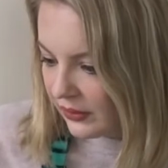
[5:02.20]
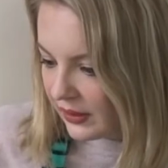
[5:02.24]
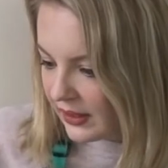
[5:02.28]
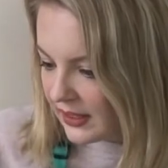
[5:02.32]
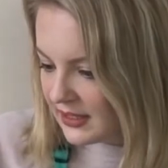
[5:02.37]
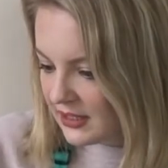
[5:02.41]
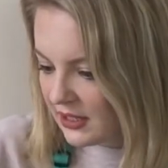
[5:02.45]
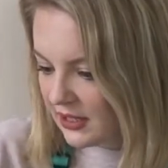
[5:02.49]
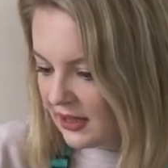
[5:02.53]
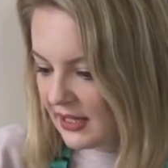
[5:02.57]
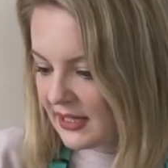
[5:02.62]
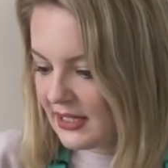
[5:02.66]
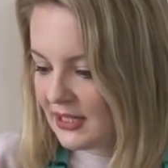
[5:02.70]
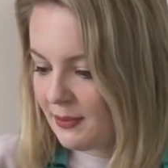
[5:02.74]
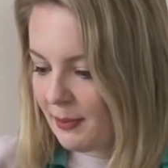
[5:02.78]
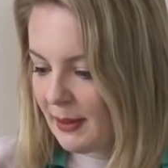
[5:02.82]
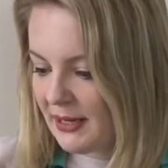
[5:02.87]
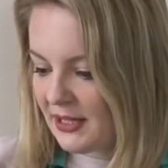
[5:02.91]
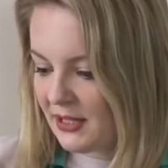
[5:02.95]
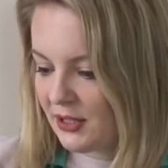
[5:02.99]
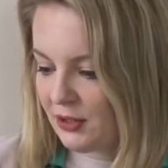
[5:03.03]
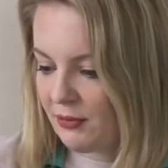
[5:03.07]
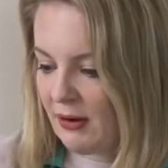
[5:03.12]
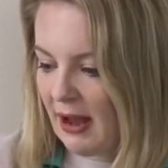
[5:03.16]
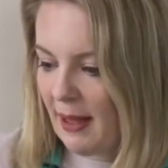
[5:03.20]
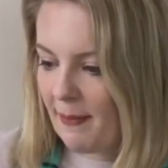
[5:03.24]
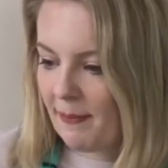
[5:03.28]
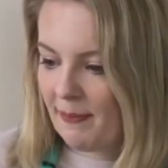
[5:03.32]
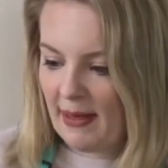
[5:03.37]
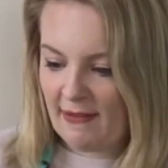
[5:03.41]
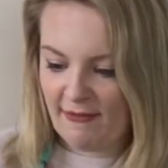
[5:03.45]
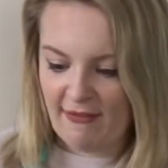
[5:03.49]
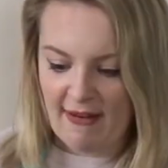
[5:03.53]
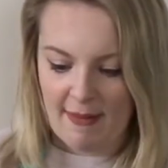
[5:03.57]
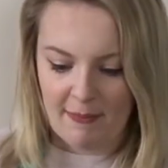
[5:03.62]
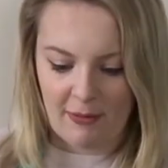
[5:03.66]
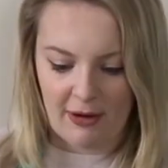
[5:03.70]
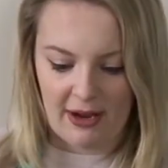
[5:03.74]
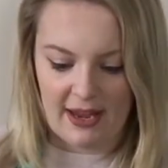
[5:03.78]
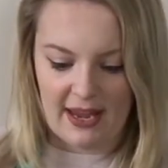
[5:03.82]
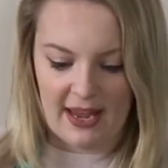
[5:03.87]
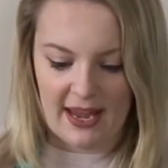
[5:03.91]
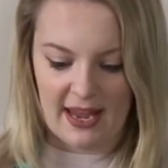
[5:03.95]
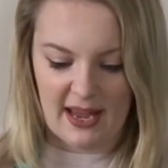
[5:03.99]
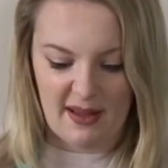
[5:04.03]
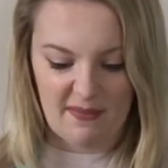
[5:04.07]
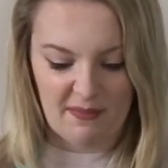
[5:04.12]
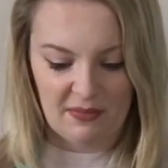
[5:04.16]
So this piece of scrap fabric
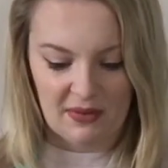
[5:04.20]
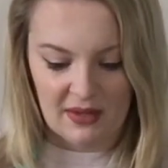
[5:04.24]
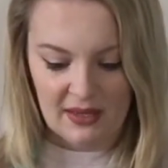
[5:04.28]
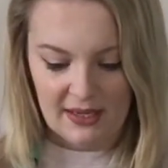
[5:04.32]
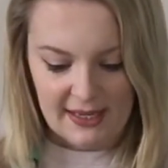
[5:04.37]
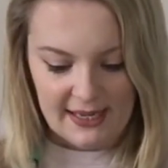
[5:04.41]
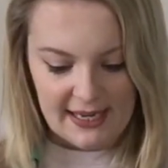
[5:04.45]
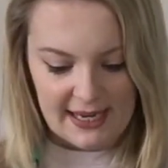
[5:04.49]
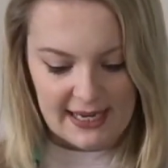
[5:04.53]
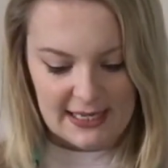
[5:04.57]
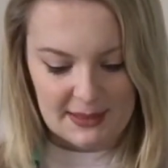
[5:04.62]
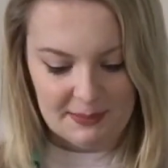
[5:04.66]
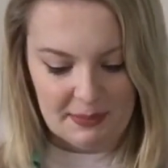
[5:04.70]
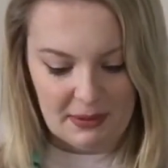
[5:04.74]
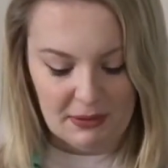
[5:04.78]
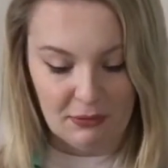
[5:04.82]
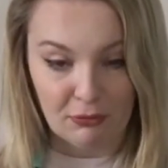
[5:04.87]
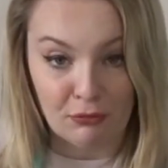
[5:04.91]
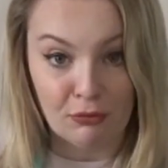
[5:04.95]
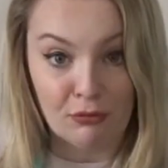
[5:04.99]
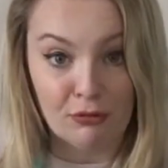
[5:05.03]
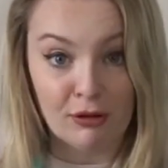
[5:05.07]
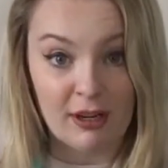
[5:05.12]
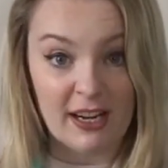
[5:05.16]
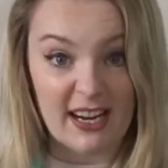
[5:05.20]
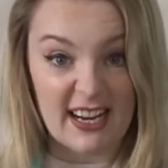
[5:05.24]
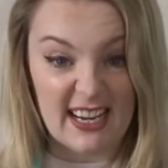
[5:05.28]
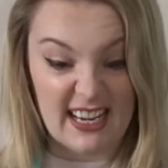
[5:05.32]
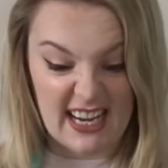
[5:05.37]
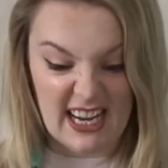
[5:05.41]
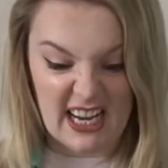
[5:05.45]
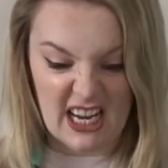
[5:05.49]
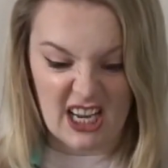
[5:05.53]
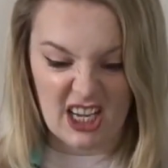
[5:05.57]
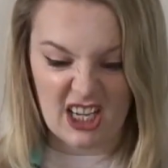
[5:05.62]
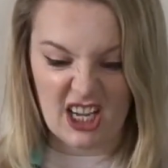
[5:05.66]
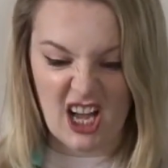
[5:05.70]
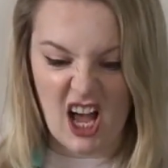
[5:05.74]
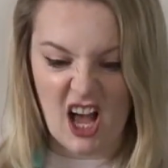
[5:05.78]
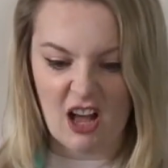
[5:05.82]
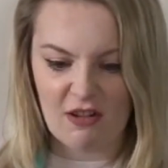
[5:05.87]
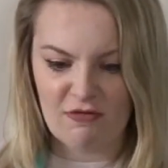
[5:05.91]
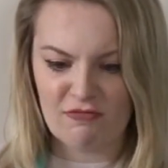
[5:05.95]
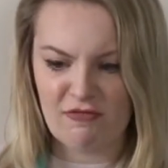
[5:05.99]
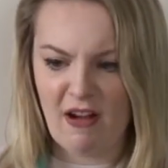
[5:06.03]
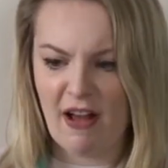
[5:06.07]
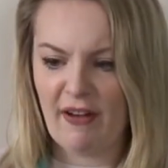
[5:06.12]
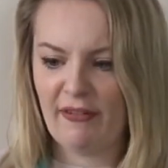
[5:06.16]
here, it's been really
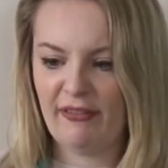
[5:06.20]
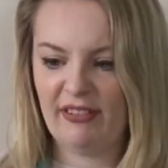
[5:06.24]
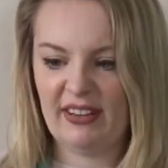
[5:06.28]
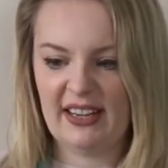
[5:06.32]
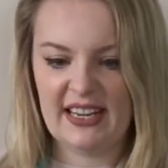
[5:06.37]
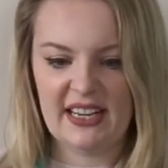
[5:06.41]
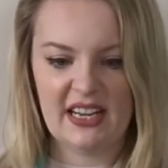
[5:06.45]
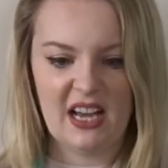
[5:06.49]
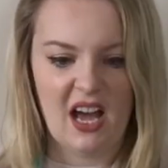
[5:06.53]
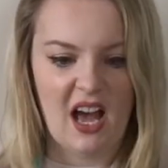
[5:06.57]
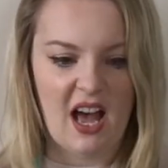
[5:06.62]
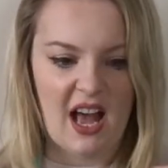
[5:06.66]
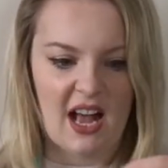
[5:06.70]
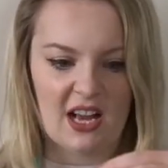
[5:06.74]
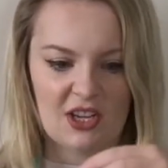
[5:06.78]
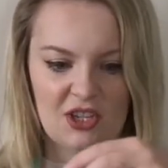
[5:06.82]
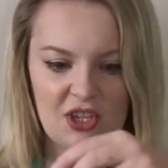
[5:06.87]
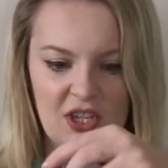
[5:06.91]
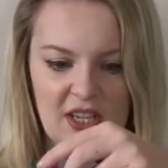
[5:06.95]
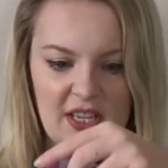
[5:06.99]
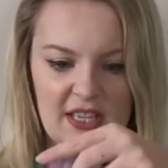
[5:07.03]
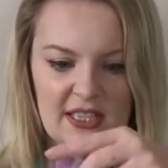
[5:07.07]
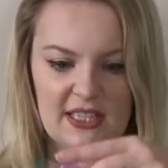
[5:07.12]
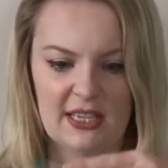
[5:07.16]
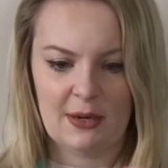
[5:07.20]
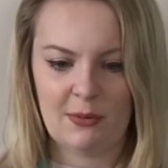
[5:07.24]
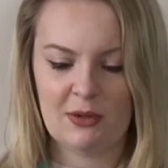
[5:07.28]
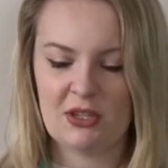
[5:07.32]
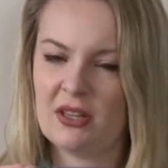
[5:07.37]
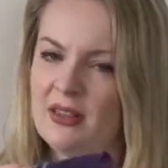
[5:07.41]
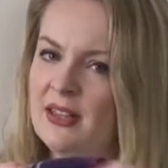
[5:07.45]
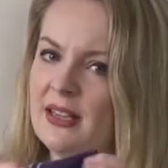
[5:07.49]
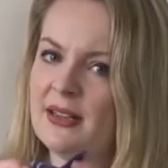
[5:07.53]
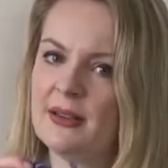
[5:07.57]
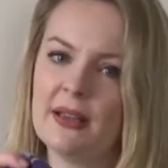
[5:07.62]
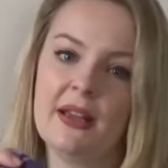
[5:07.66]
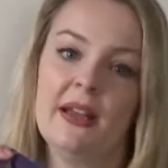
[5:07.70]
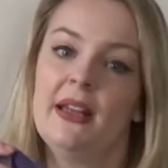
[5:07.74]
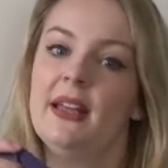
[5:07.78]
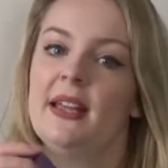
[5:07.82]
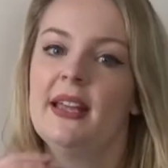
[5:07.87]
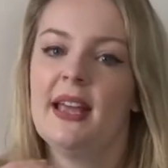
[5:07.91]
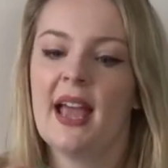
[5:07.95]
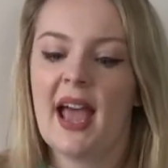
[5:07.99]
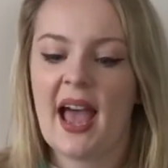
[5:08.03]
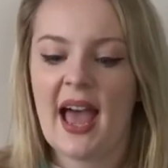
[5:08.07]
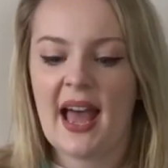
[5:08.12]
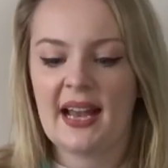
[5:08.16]
roughly cut, as you can see, which I think
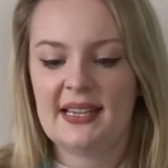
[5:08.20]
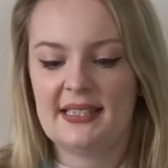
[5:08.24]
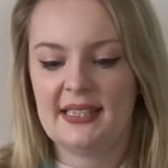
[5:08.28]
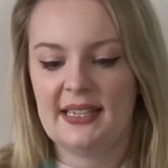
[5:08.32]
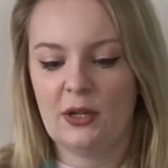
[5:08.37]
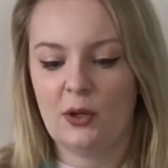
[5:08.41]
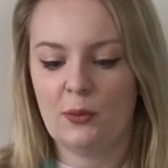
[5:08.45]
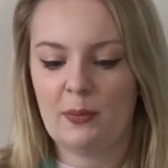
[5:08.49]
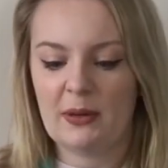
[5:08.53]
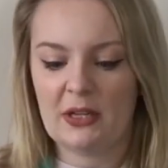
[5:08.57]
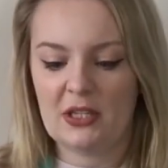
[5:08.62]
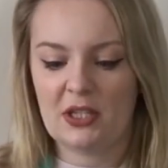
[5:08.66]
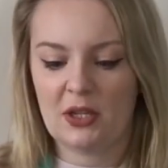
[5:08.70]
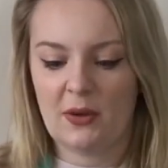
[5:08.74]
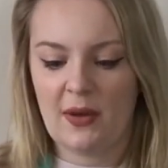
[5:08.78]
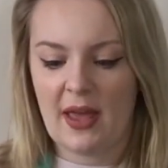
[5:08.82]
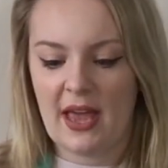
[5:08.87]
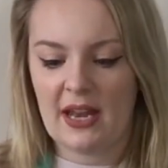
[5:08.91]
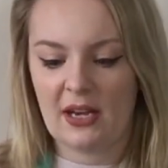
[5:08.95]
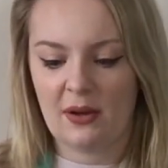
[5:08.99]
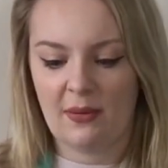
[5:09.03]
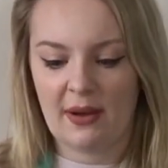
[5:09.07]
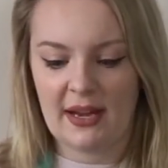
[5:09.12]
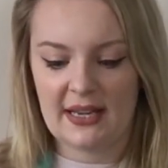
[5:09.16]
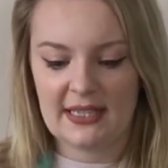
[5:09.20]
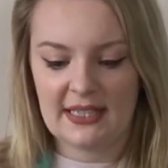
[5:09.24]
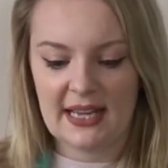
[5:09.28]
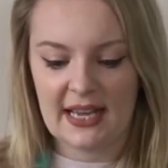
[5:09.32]
adds a little bit to it anyways.